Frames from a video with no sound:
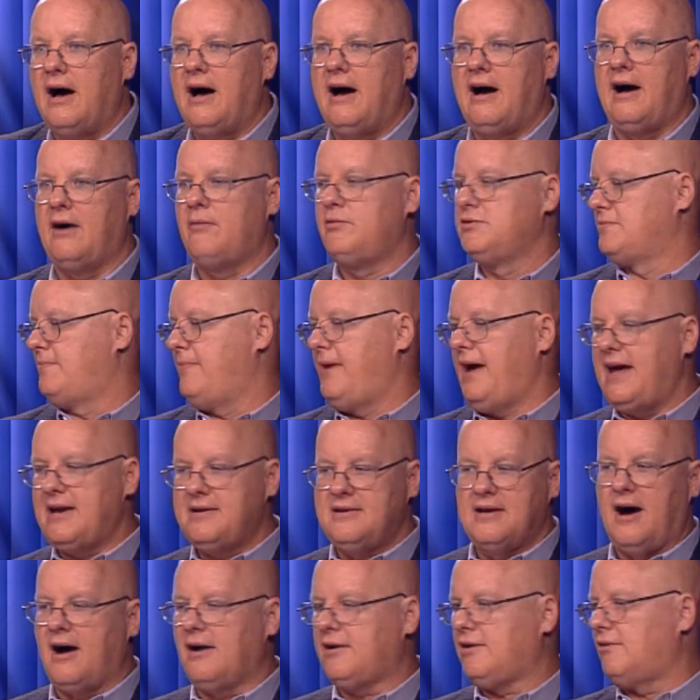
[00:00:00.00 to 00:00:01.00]
I was a
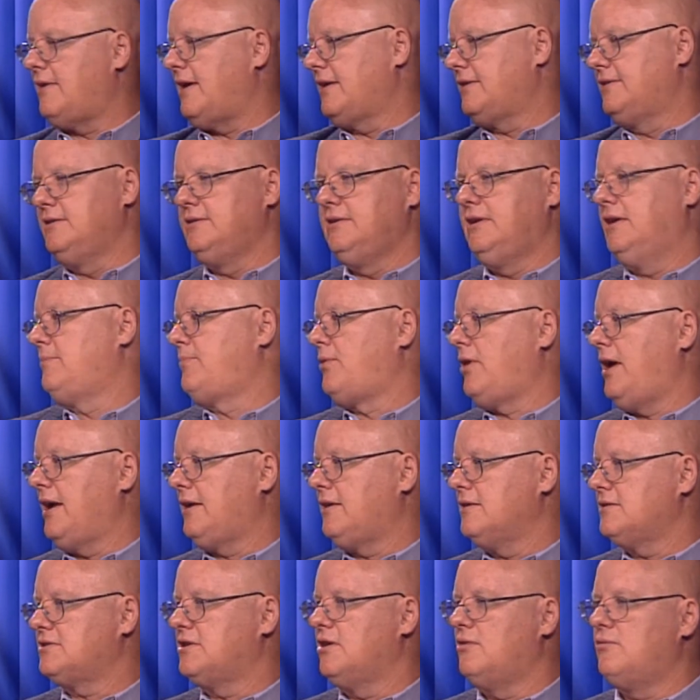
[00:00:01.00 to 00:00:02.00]
bad doctor. I couldn't get a
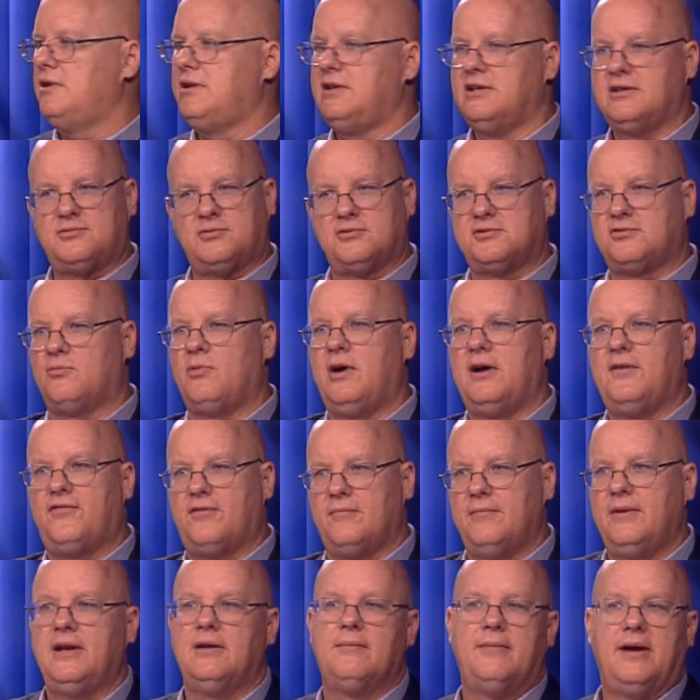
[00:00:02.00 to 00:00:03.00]
practice going. This was a way
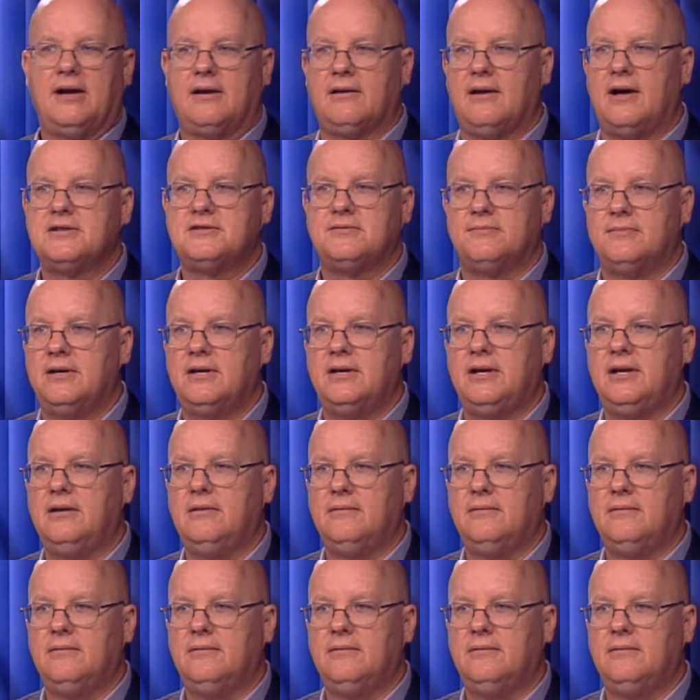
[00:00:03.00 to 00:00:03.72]
for me to make lots of money.